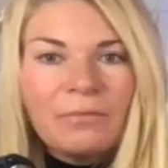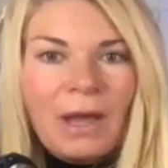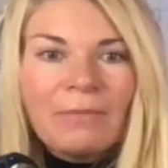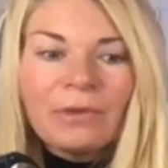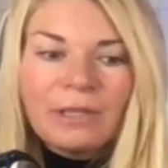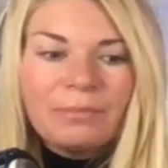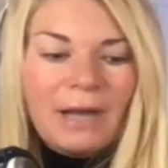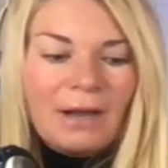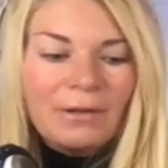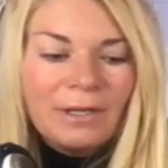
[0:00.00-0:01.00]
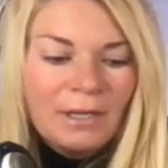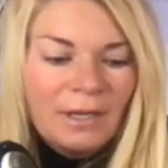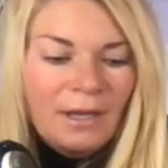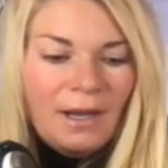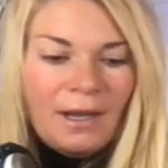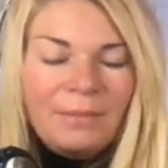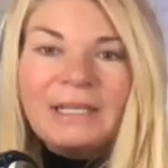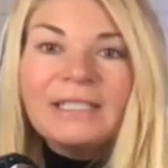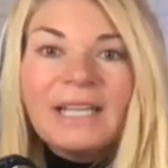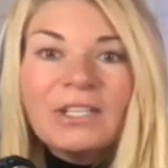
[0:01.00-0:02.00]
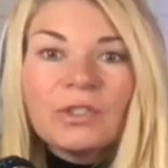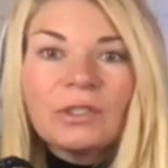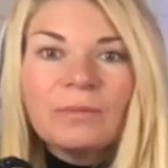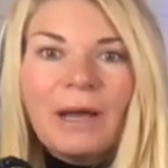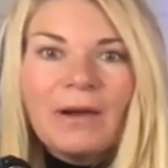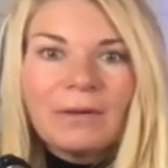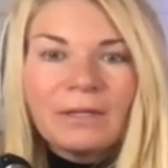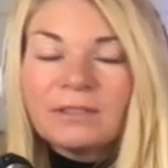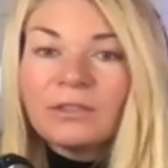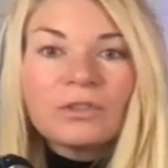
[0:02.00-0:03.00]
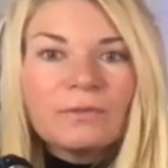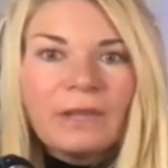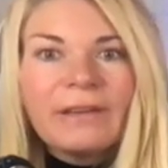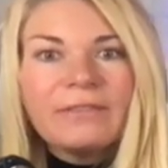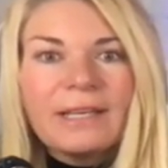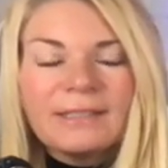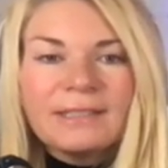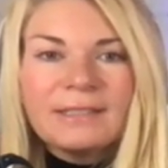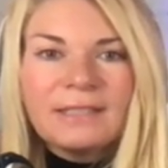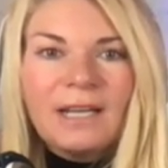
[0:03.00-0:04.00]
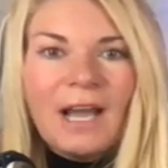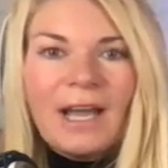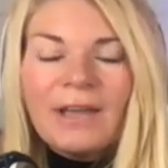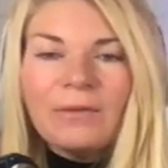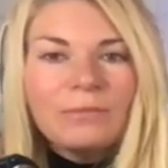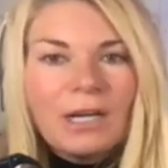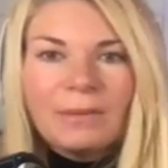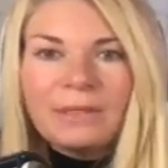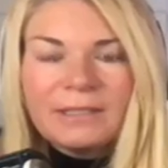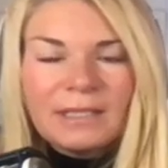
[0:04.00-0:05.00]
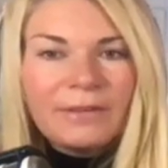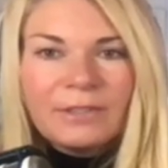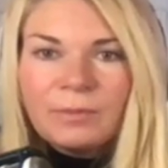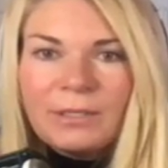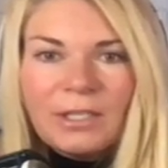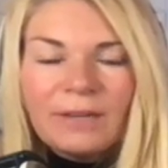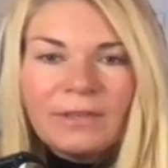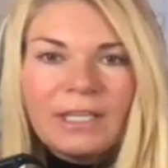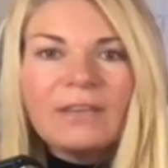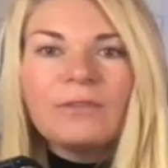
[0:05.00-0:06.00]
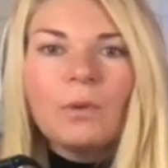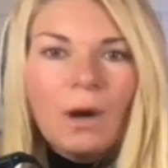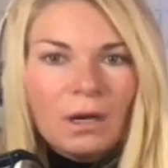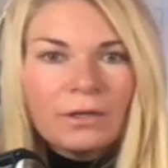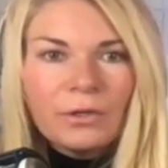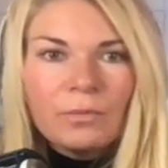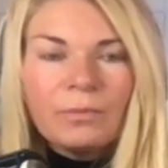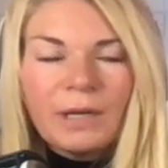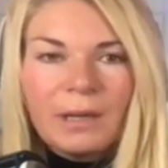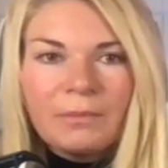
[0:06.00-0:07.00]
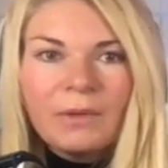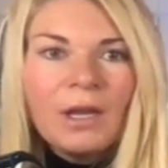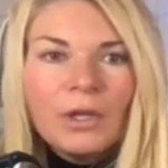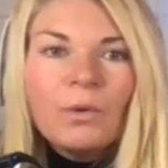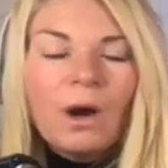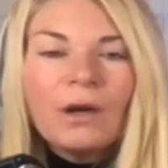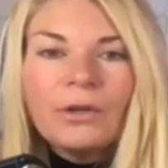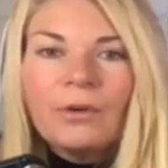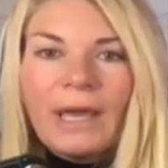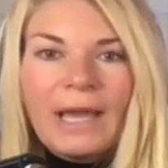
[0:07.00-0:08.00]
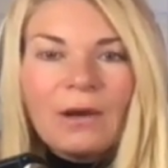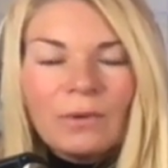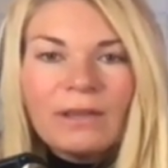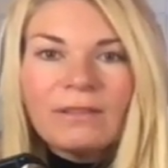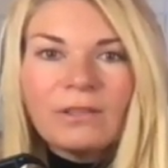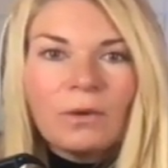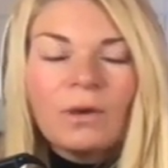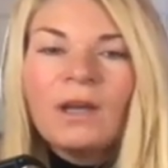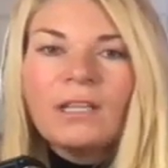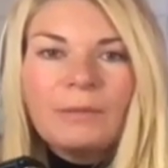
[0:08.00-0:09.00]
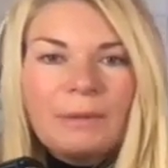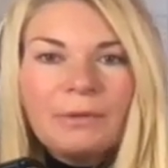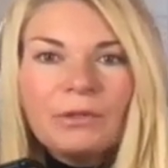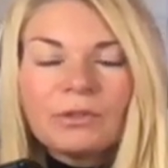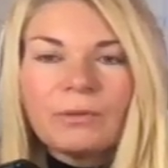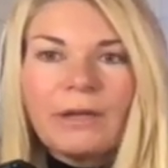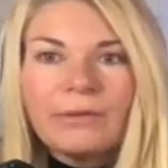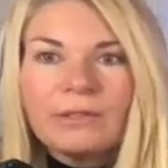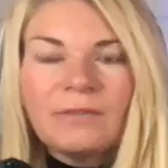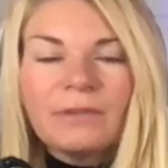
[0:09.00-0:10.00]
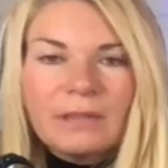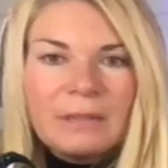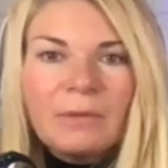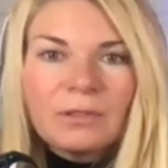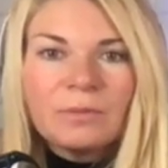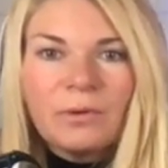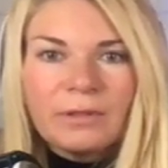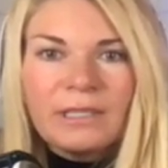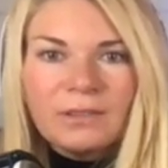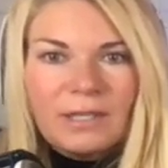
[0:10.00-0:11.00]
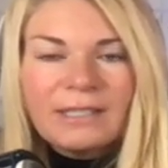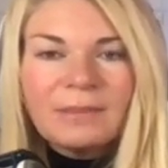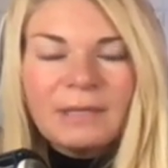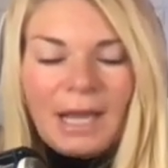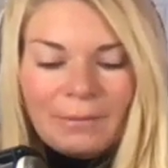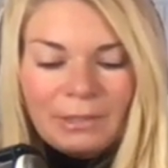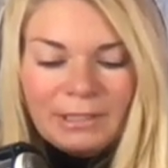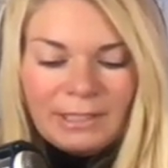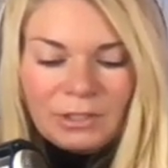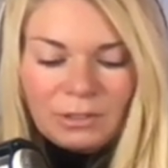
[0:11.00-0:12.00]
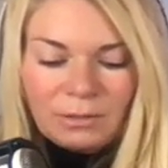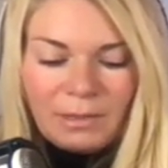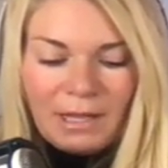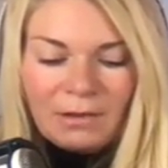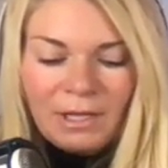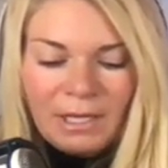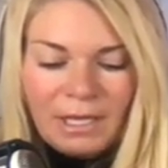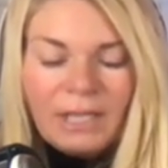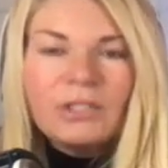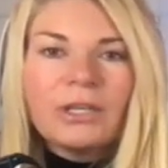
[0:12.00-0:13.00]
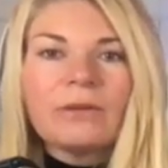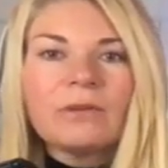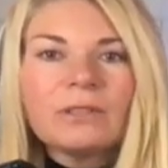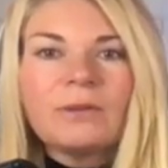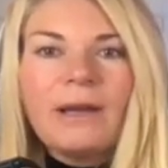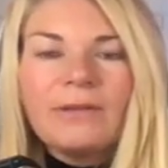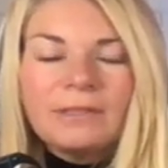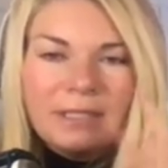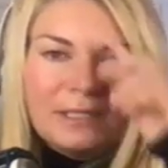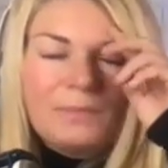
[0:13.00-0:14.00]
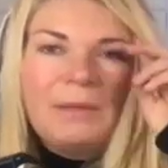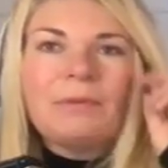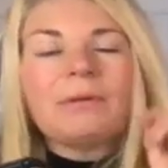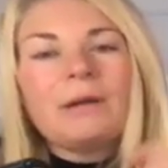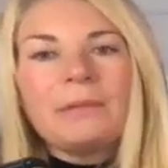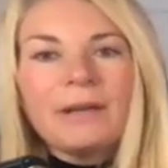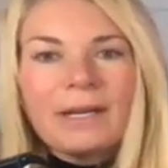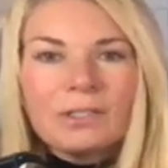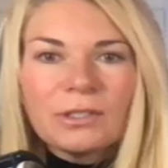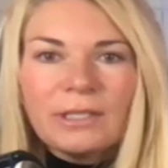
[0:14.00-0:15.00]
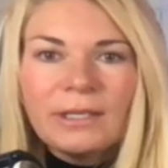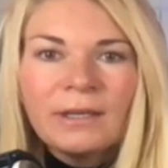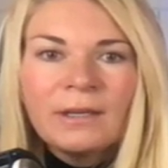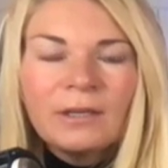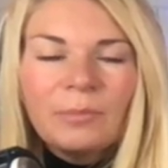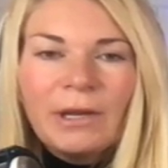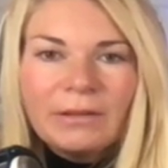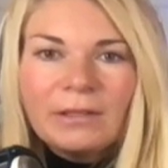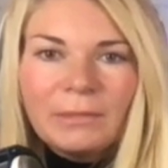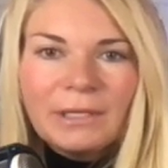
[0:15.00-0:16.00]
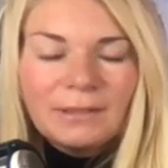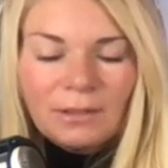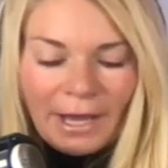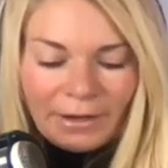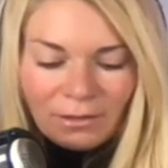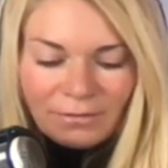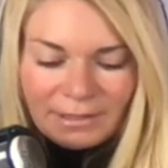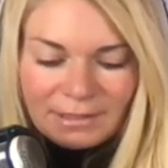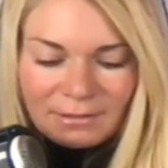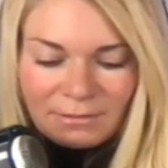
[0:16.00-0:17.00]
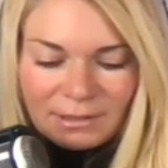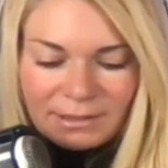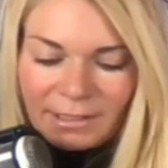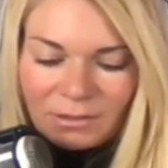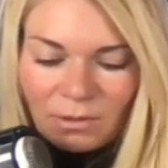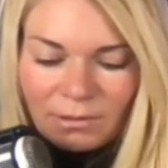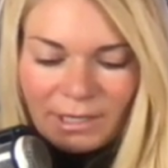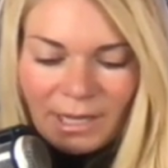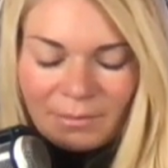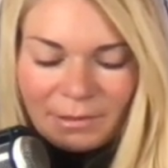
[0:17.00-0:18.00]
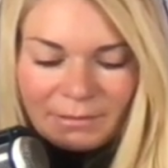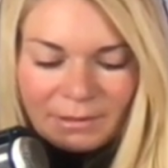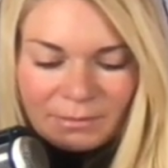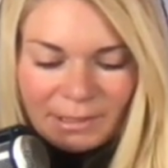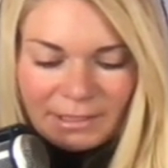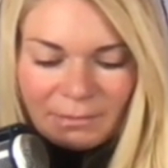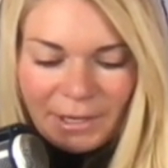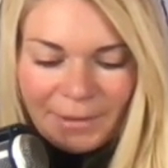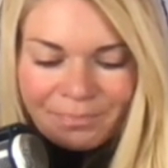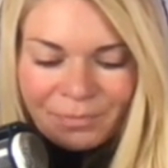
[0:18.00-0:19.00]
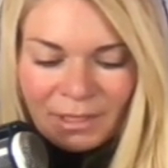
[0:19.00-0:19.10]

I'm really proud and intentional about, because just of life lessons. And I talk about this in every speech I ever give. You are who you become. You are who you hang out with. So the people you surround yourself are the most important thing. So that's something I'm really intentional about in general. So I always think the people around me are actually better than me. So I don't know if that's the status quo or not, but there's my tidbit.